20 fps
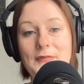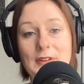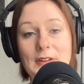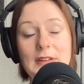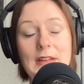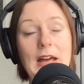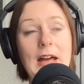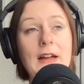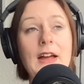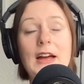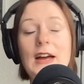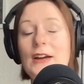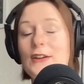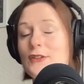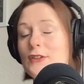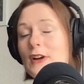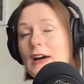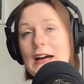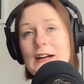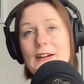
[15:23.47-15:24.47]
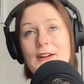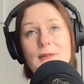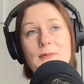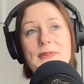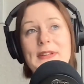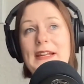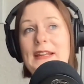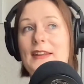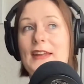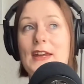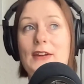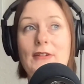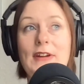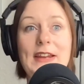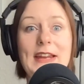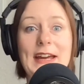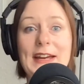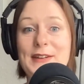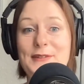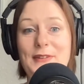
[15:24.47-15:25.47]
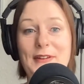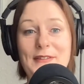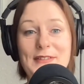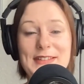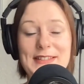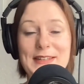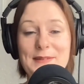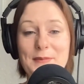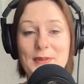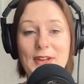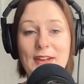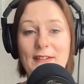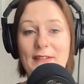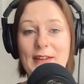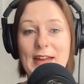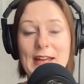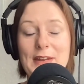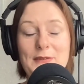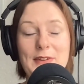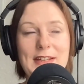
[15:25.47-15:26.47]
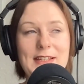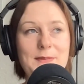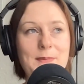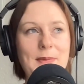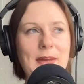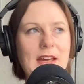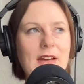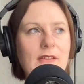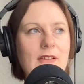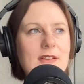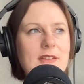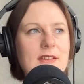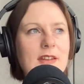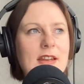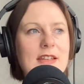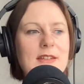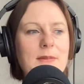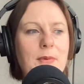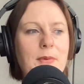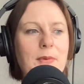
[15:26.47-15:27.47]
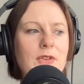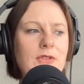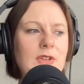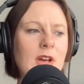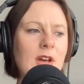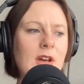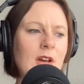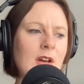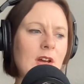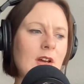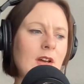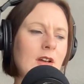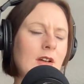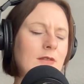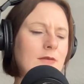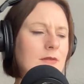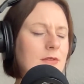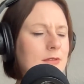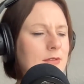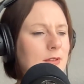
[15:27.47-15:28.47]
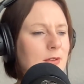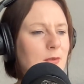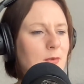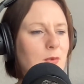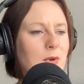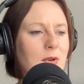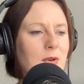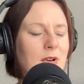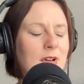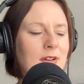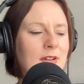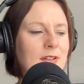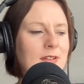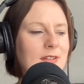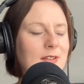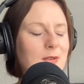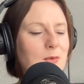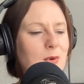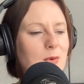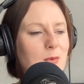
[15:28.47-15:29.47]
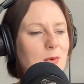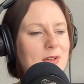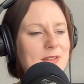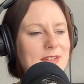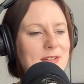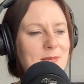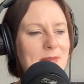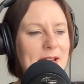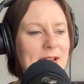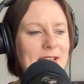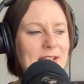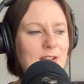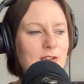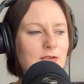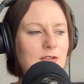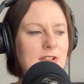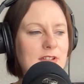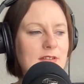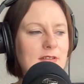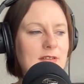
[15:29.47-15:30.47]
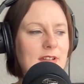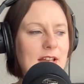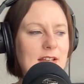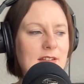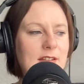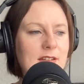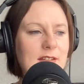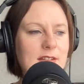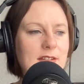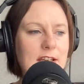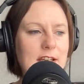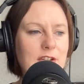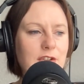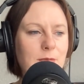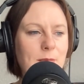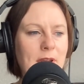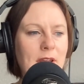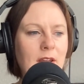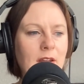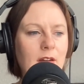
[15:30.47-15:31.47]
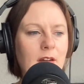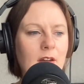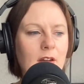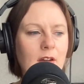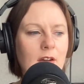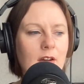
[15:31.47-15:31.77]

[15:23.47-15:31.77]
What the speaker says: Yeah, no, I completely agree. And I had a very similar kind of experience. And I suppose, what did my history lessons teach me?